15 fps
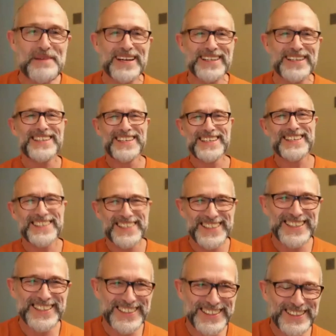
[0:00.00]
You used to
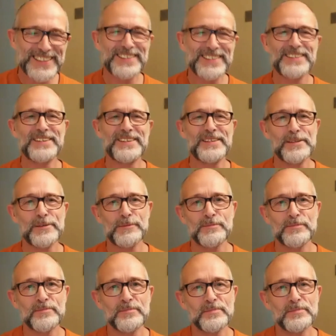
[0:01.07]
grade me in Thai, and I remember